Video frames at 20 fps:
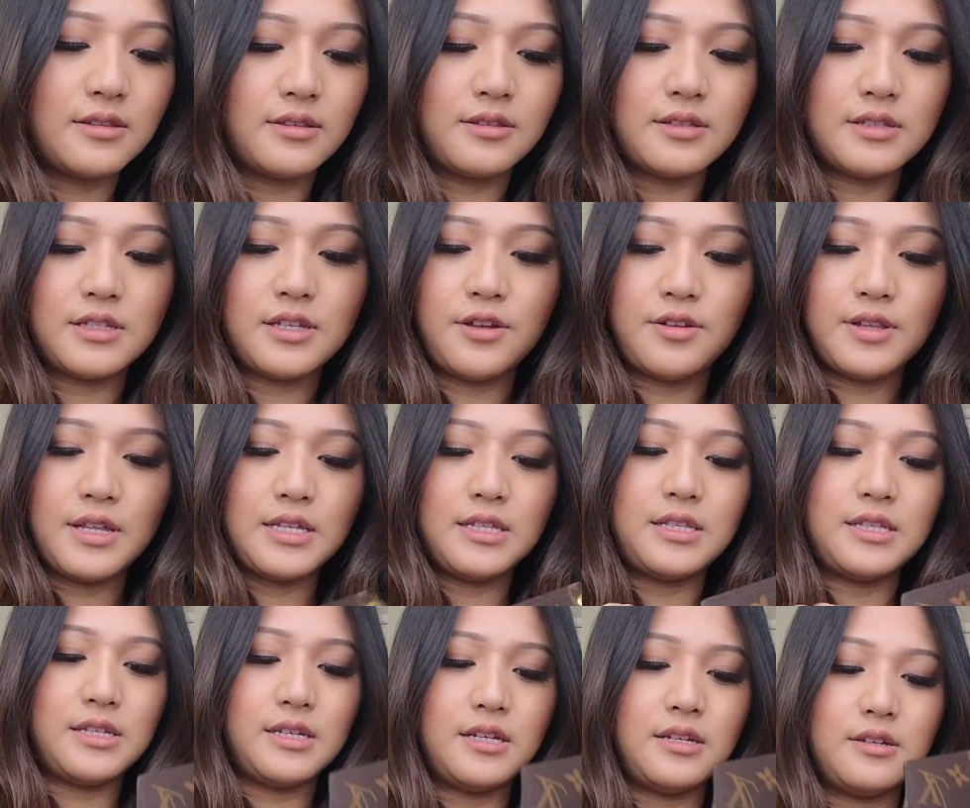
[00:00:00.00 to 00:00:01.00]
So let's
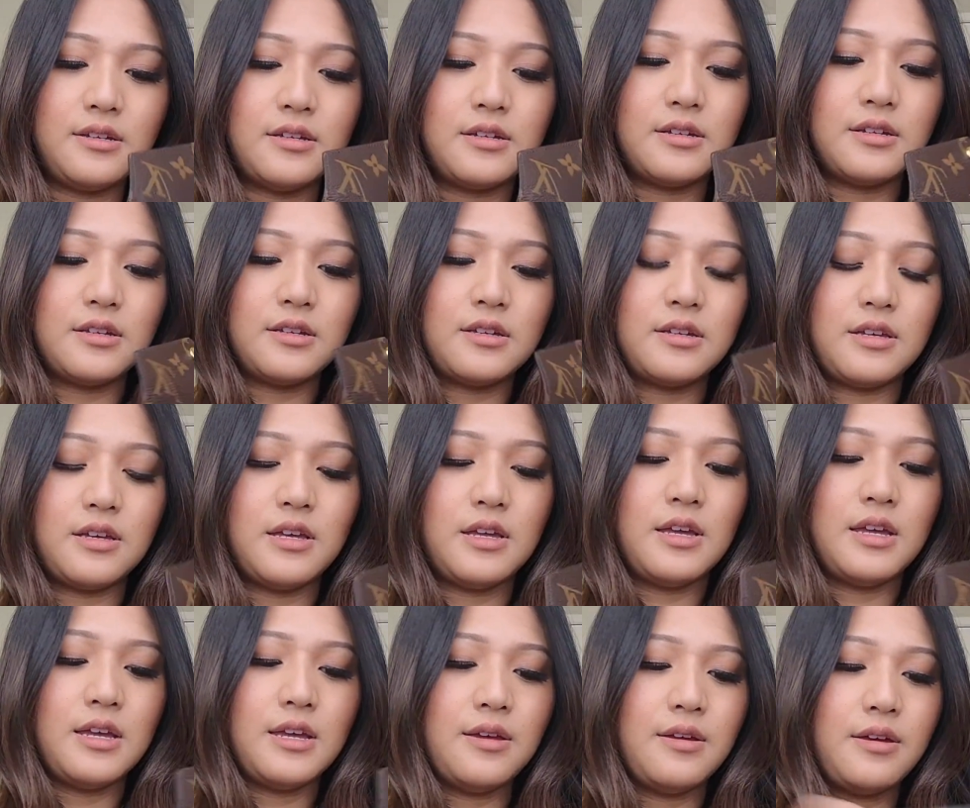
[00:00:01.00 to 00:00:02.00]
see.
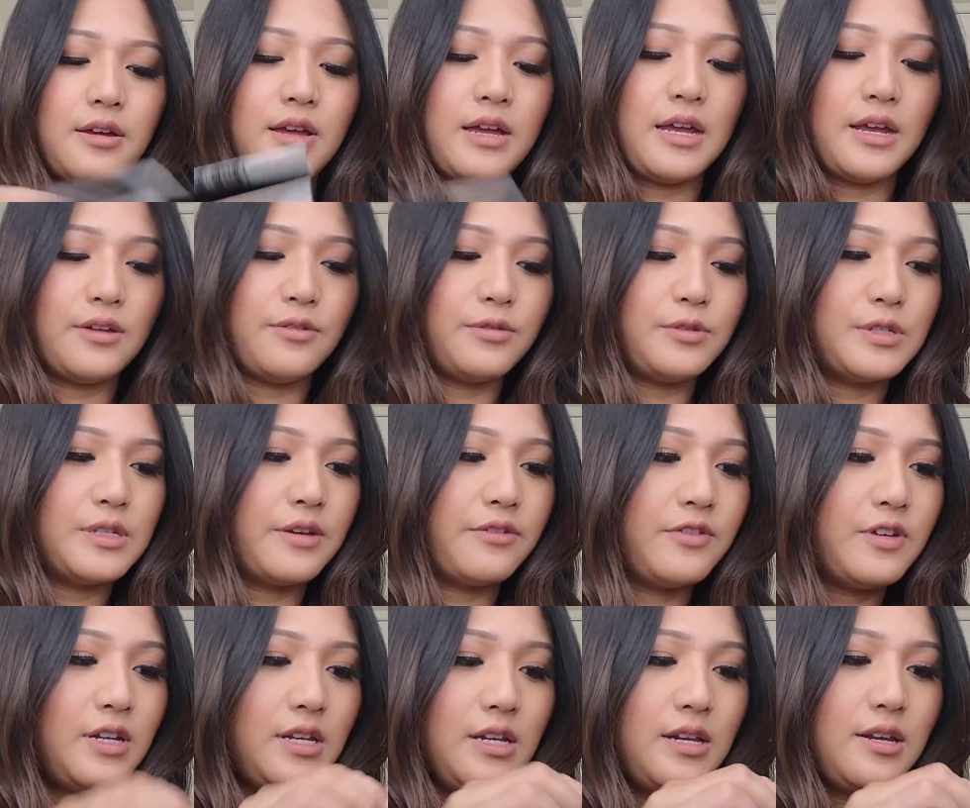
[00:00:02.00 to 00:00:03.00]
I will
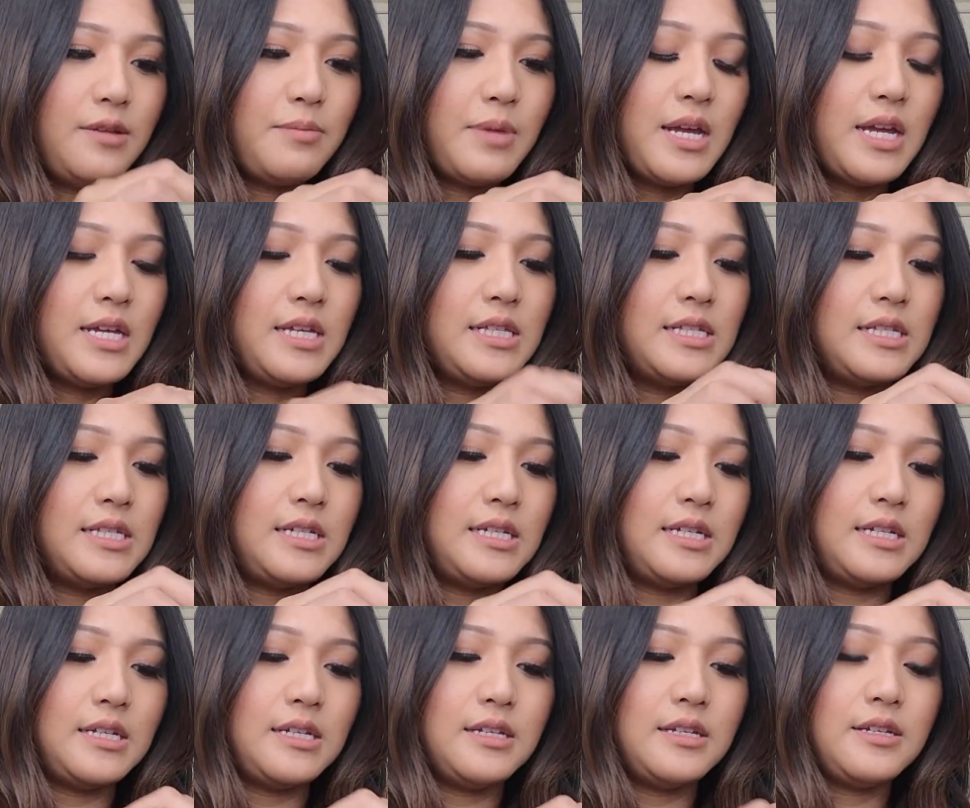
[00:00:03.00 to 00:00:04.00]
definitely need my
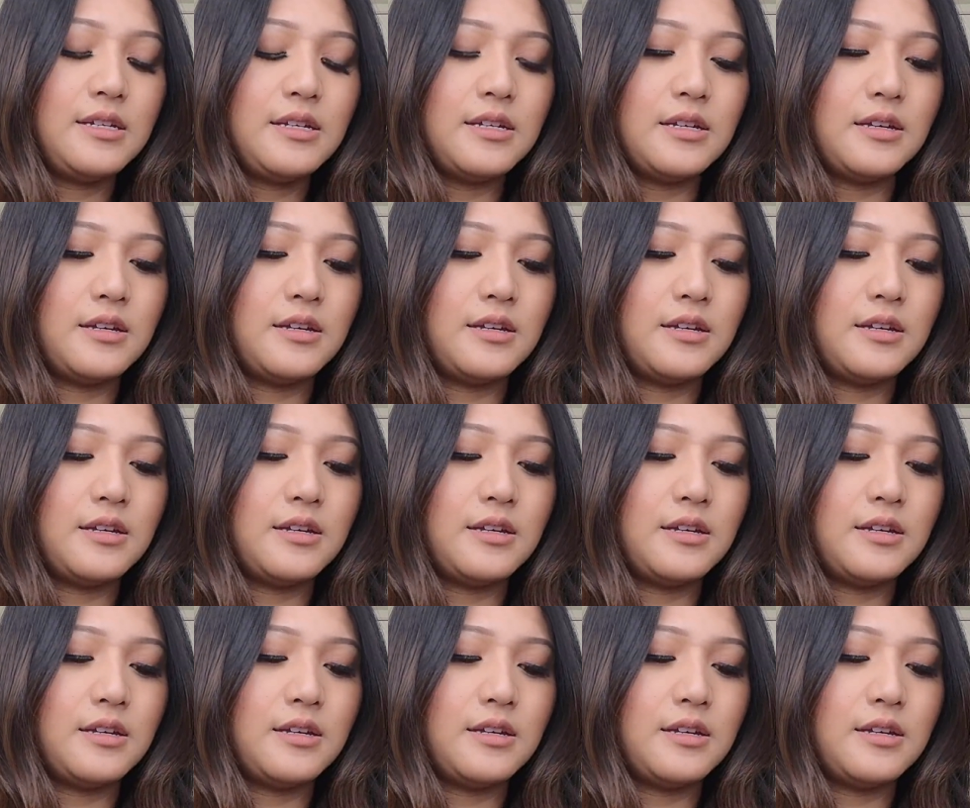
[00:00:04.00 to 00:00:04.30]
ID,